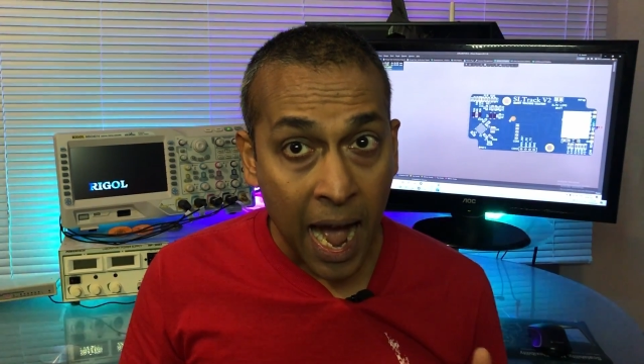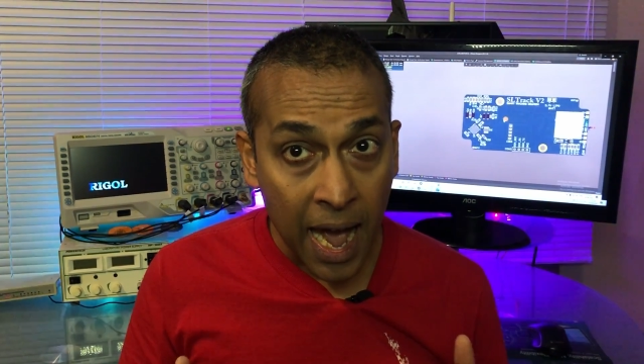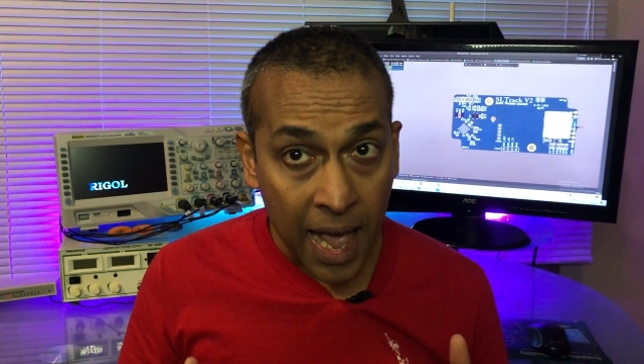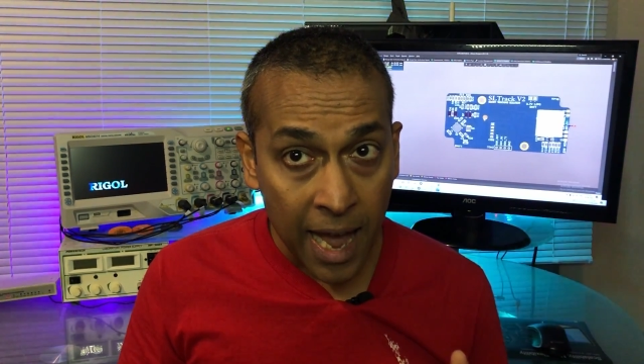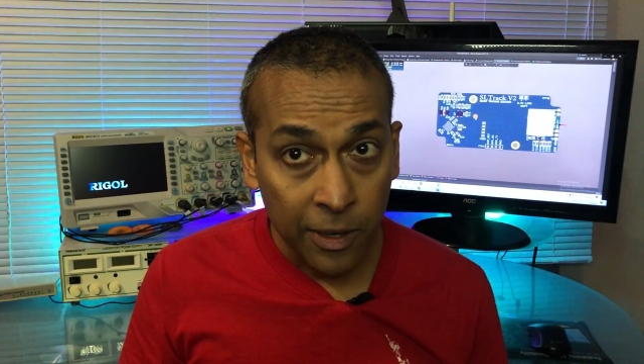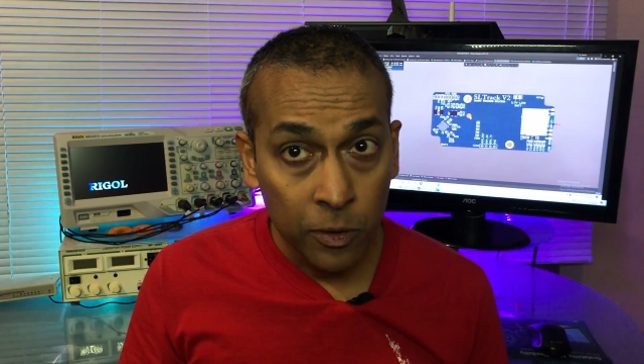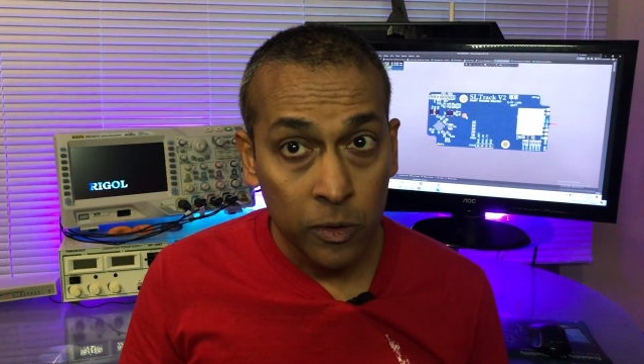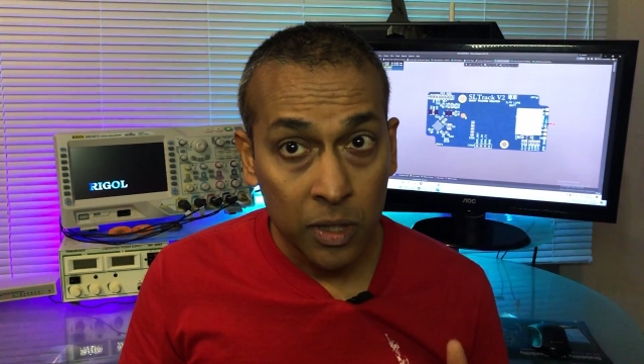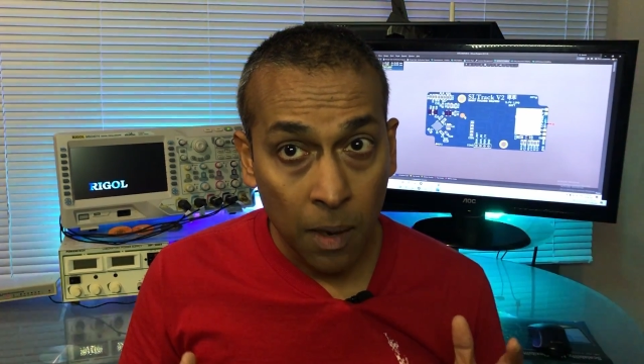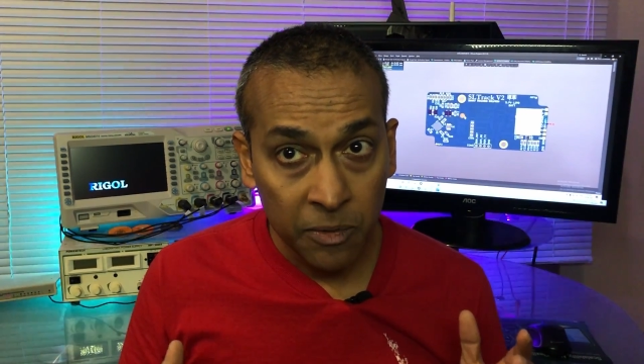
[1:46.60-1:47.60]
I had
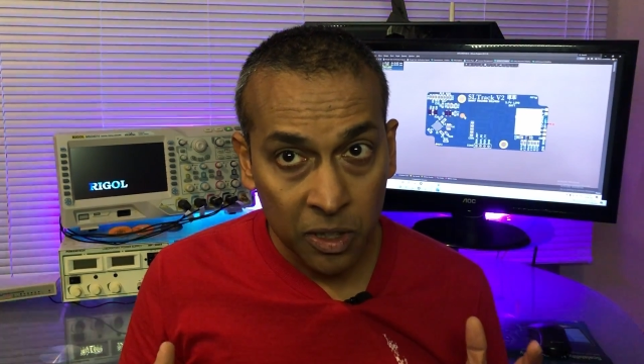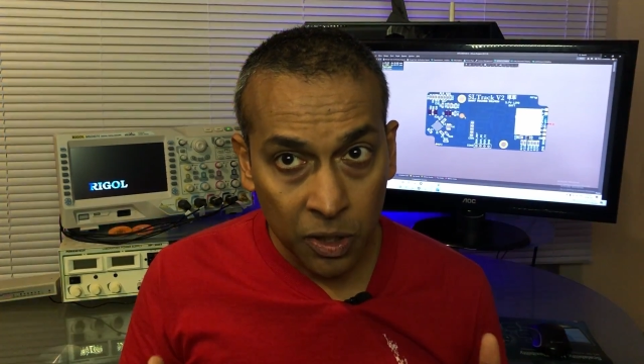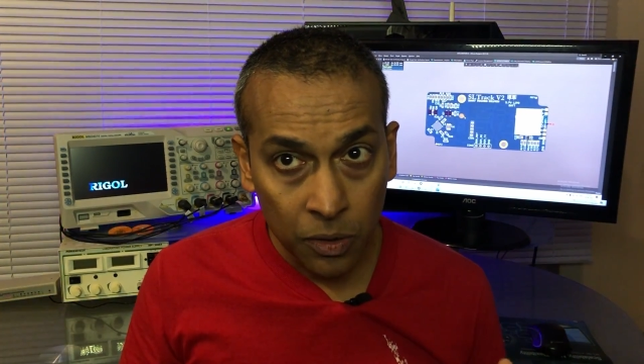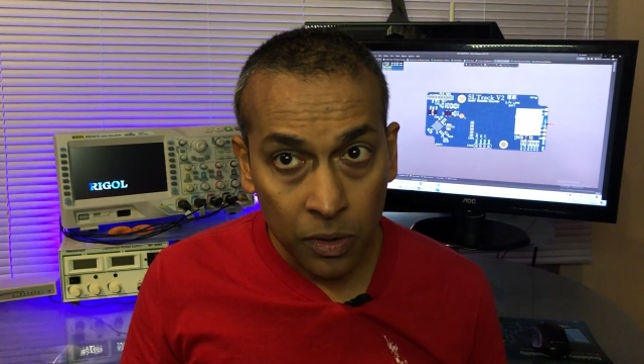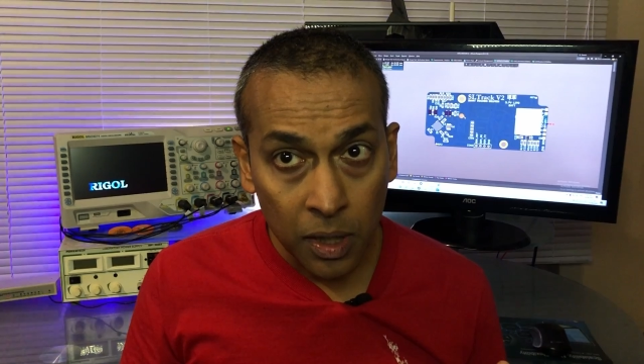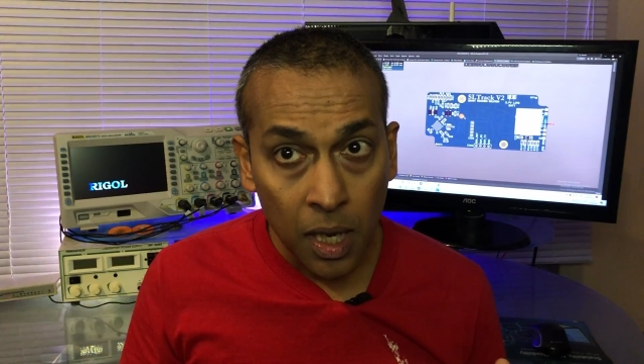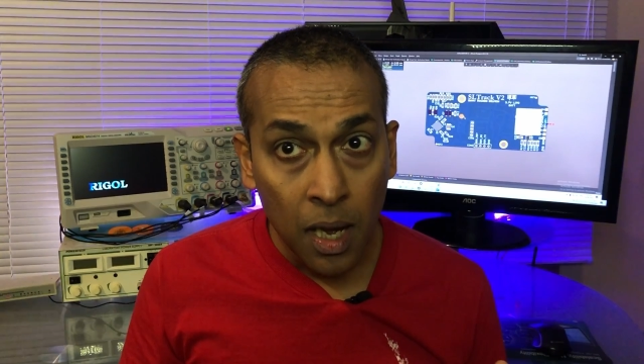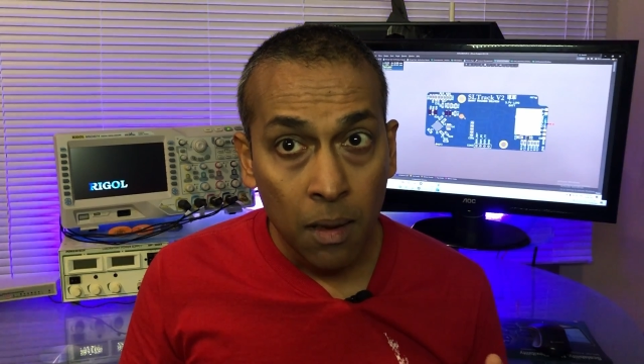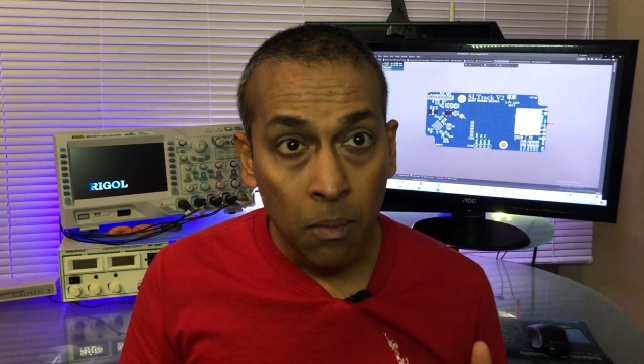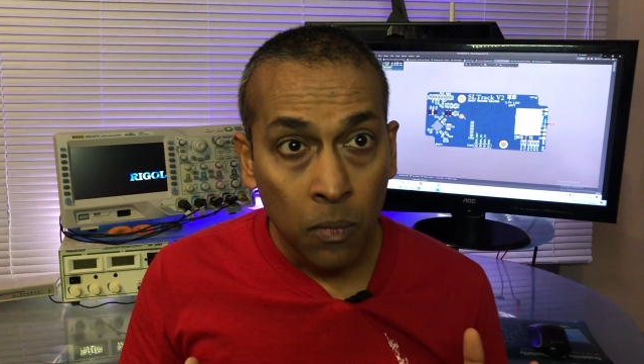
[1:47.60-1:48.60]
to substitute
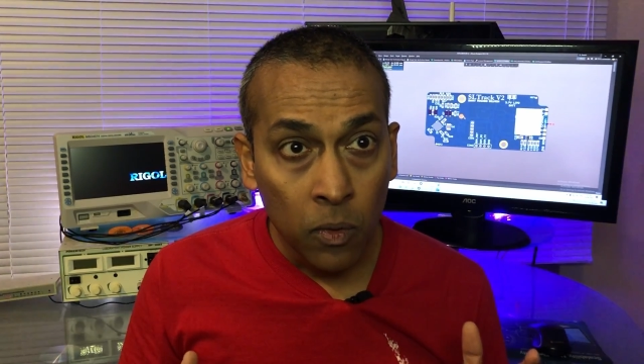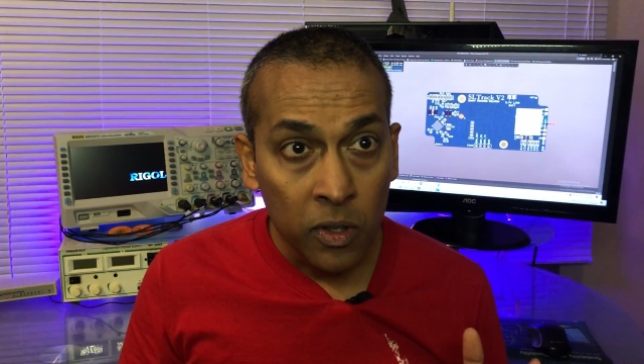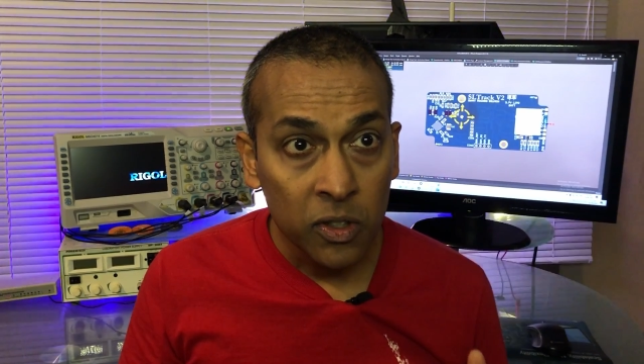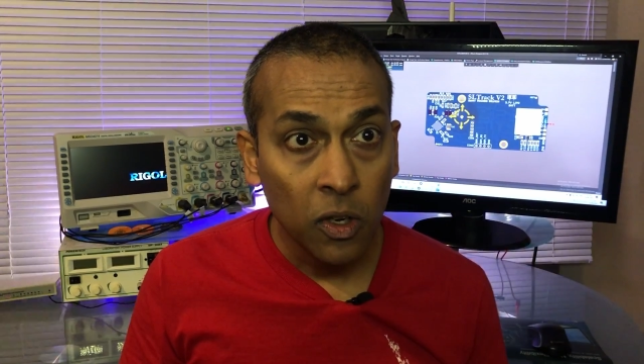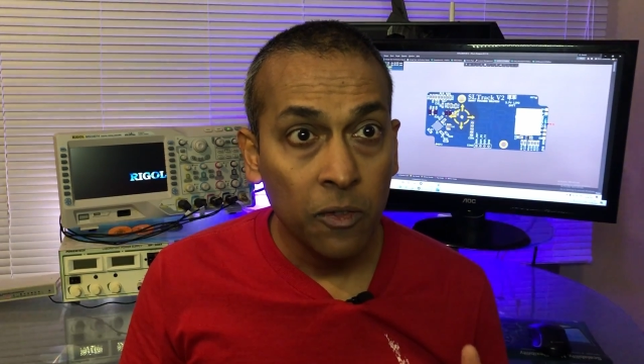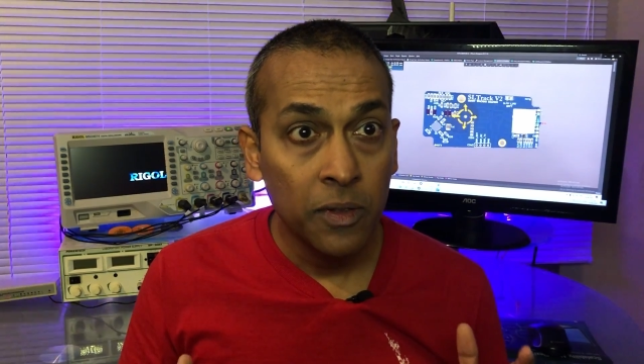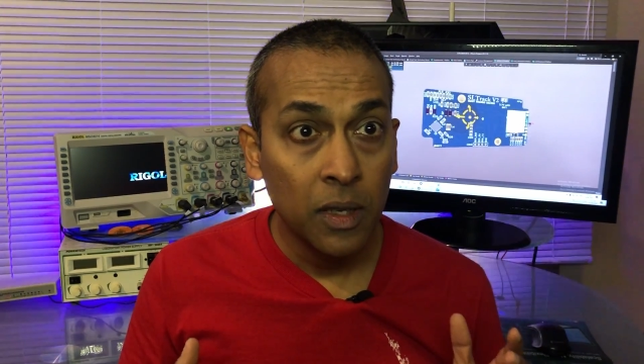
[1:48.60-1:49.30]
most of